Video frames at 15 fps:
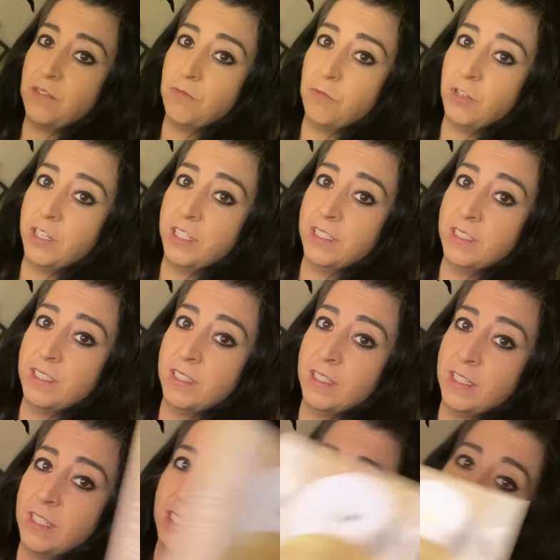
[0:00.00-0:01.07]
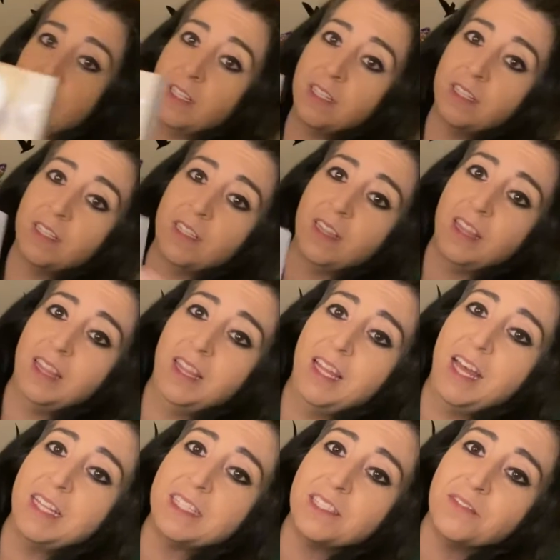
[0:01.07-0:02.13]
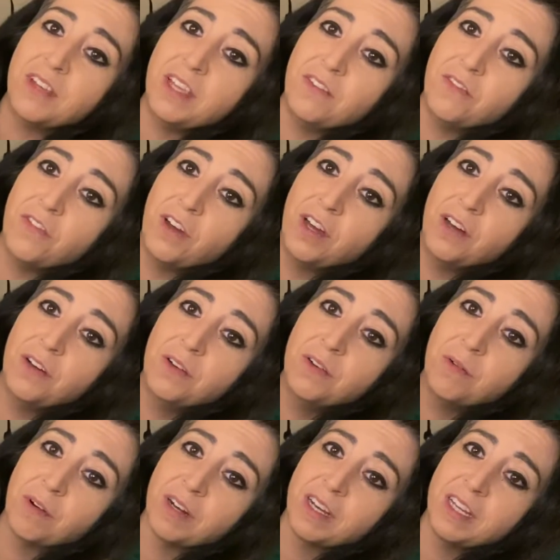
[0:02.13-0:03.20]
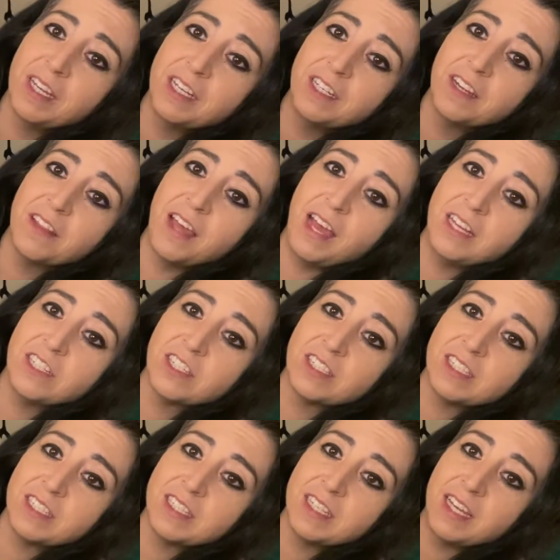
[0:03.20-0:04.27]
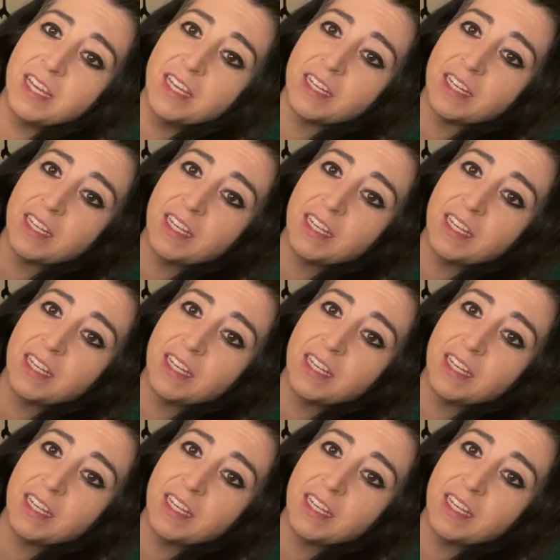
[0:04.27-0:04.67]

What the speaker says: one. Lots of info. We're going to get into that in just a sec.